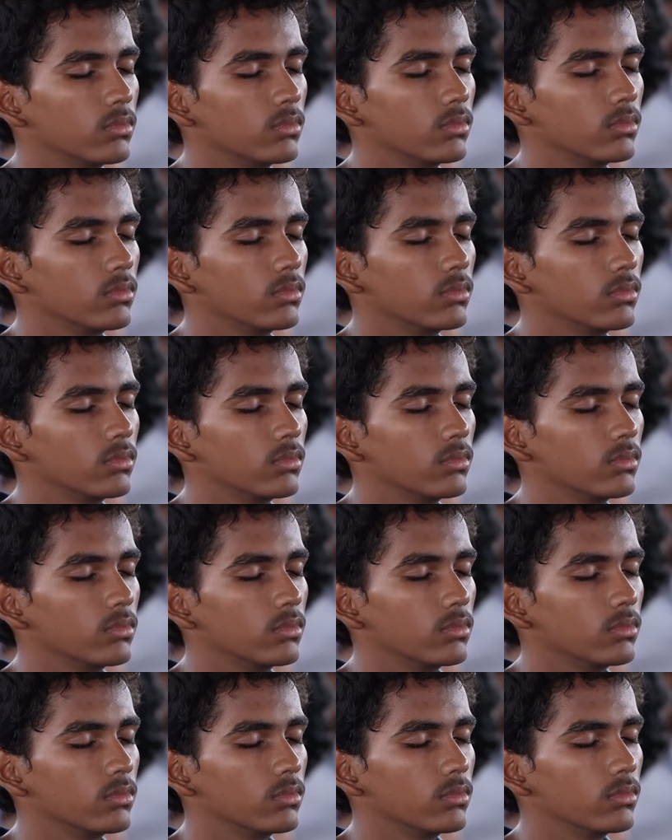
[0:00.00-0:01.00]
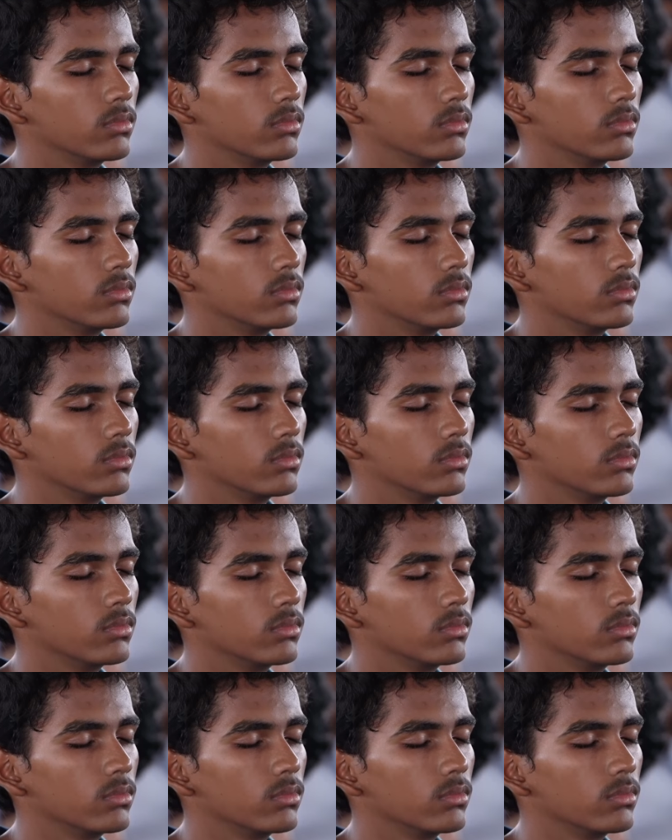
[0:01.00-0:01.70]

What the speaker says: [no speech]